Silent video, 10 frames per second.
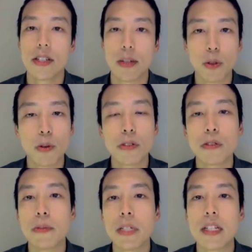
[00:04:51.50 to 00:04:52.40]

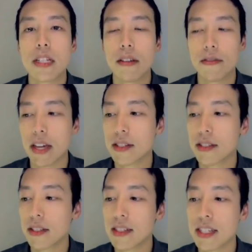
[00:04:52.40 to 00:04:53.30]
Subcortical means it
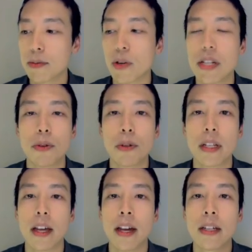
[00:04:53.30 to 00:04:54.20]
affects the deep gray
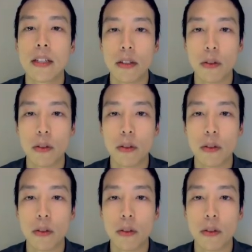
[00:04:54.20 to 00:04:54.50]
nuclei,